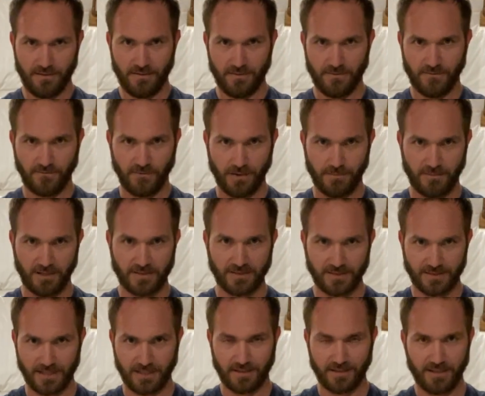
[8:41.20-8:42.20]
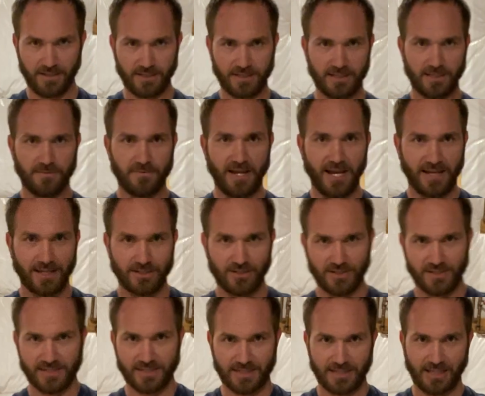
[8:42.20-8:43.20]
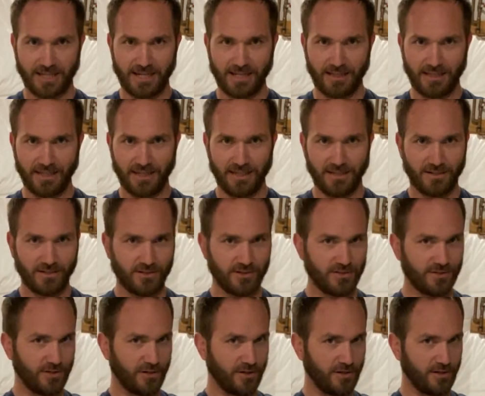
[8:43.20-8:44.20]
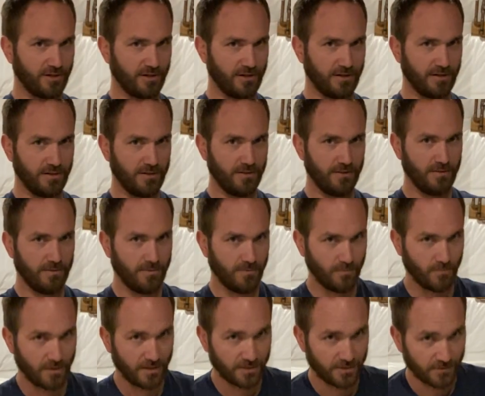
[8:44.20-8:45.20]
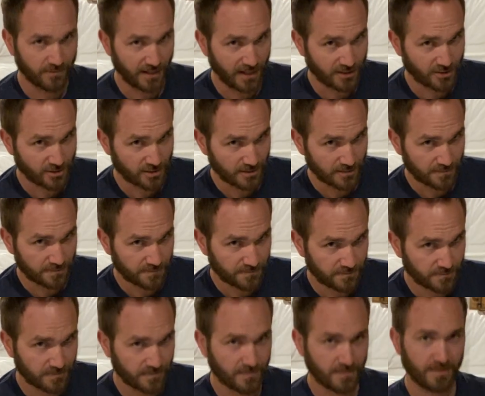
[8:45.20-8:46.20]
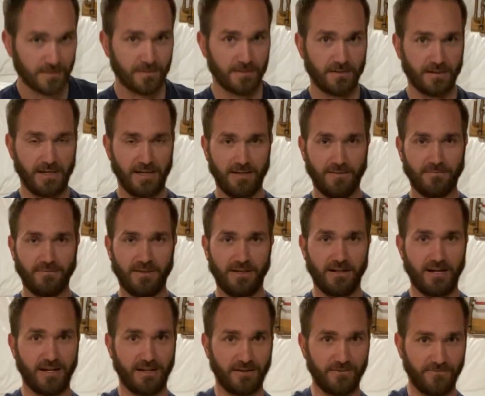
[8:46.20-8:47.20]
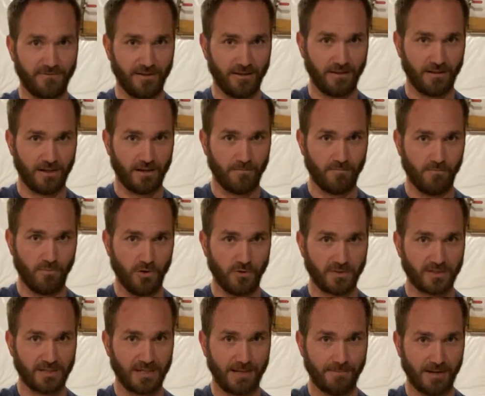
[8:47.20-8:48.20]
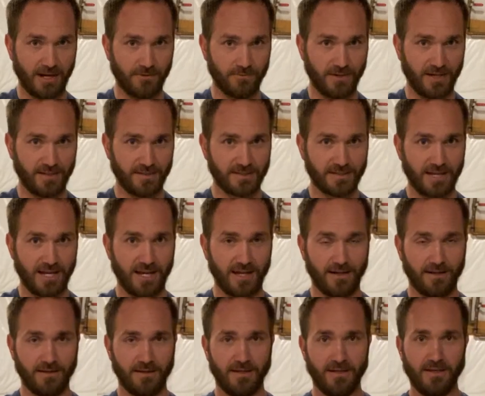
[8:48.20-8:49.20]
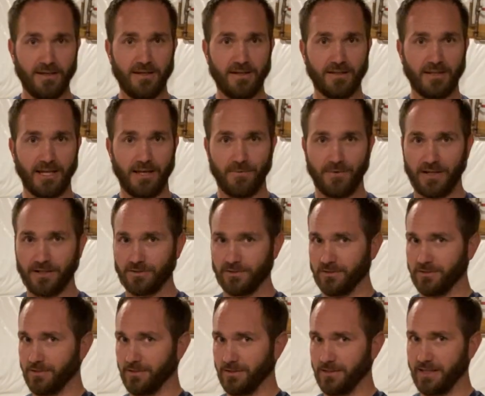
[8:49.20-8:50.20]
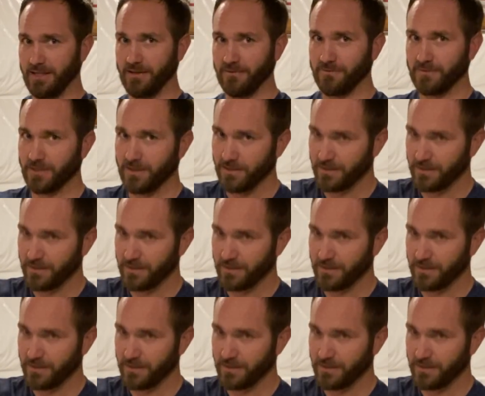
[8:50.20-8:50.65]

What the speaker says: front muscles like this, I can just slightly turn one direction, okay? There I could feel mostly on my right side. Okay, when I turn to the left,